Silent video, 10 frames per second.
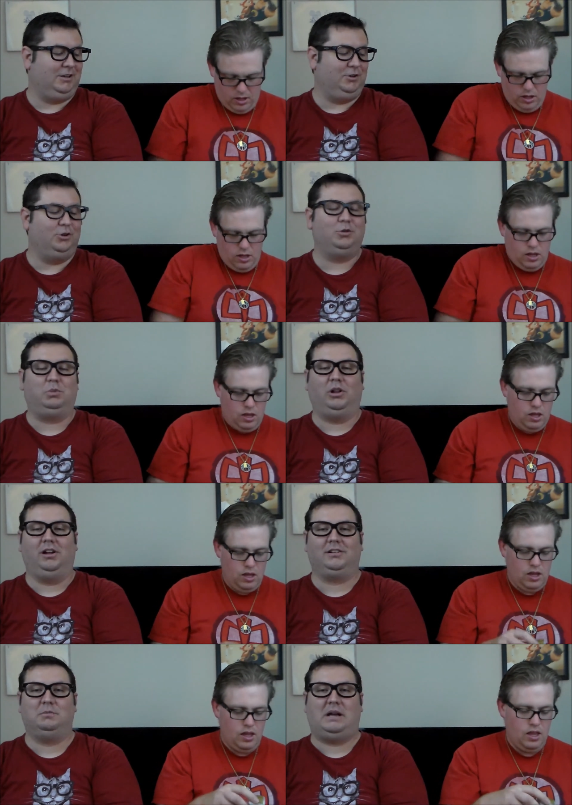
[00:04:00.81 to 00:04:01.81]
Speaker 1: uh,
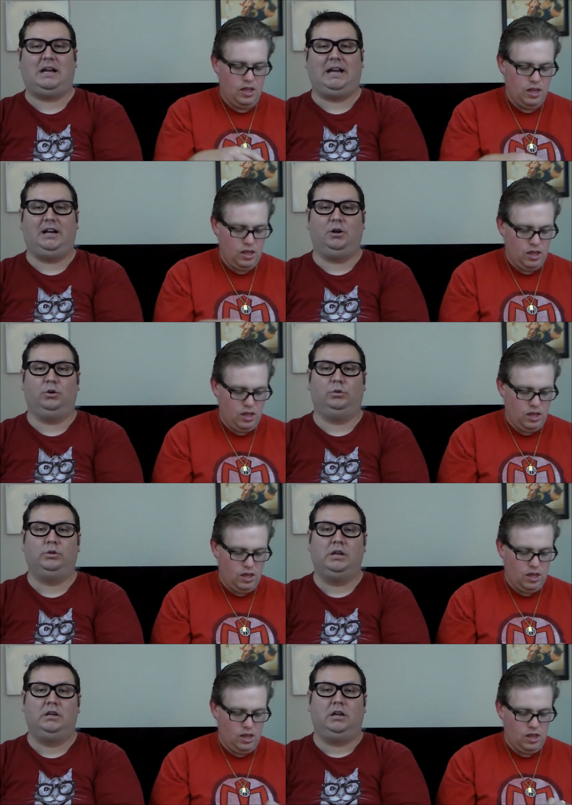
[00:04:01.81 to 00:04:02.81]
Nerd Block about
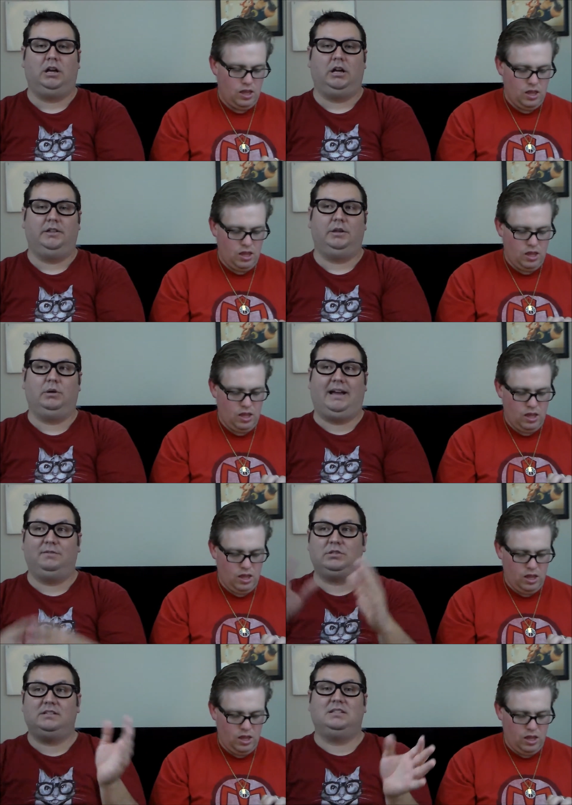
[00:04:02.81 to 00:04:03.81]
how uh,
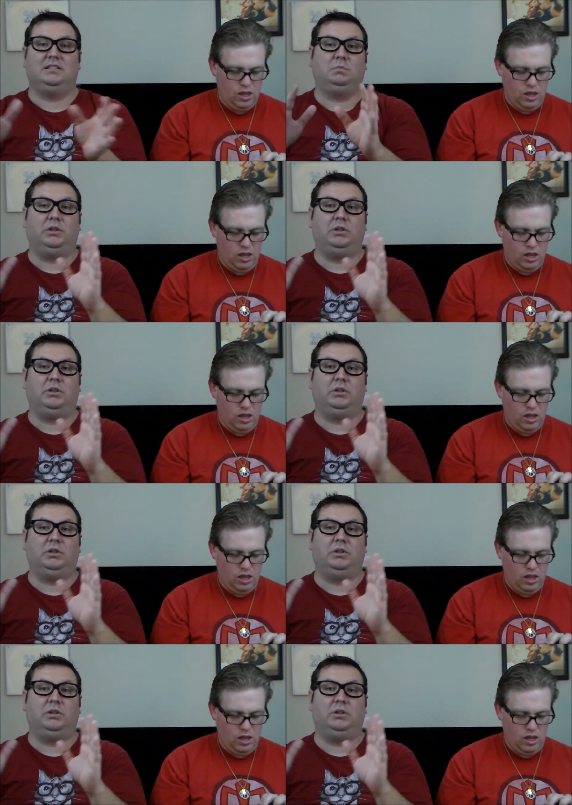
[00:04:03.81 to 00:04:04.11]
they're advertising